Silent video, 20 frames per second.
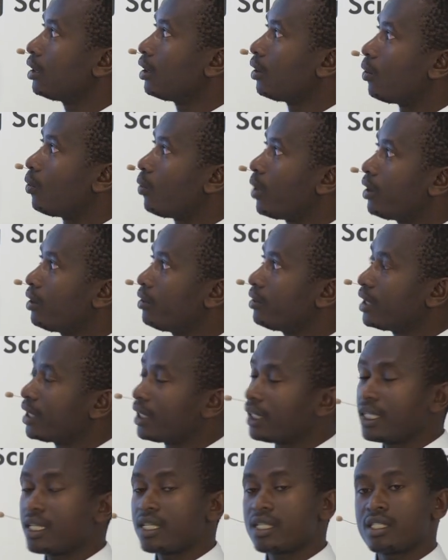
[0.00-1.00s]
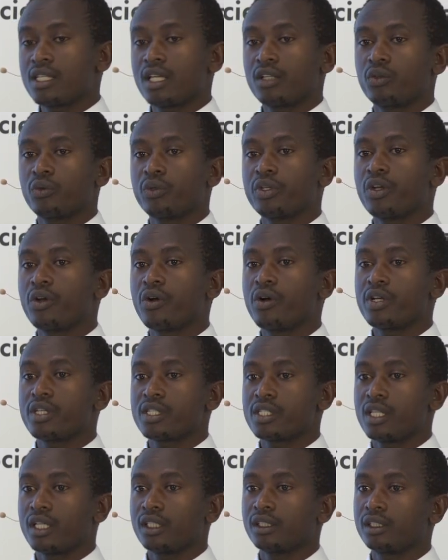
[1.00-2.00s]
One of the things that we know
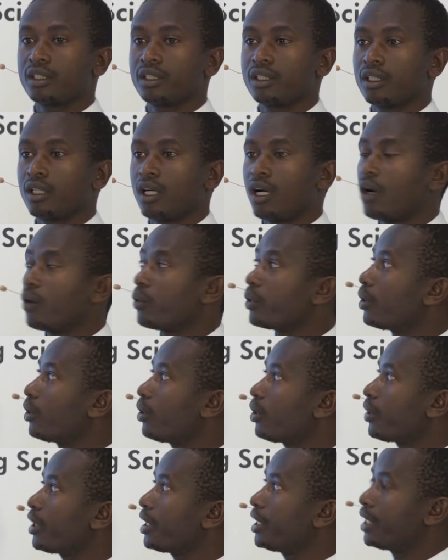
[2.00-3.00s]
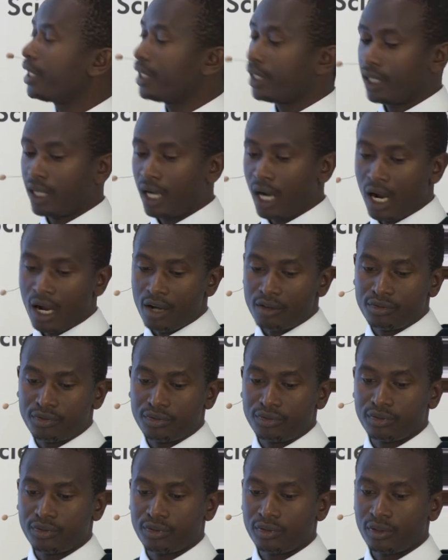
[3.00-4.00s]
is that we already
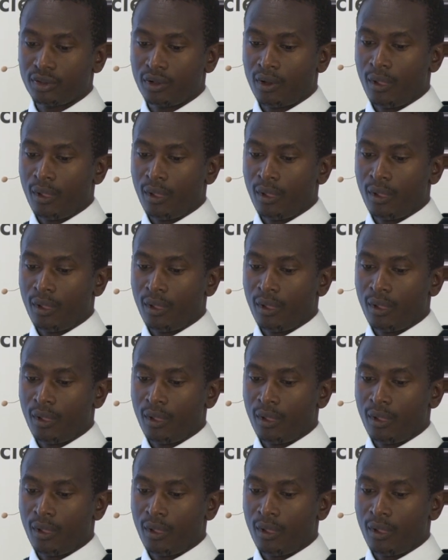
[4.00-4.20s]
have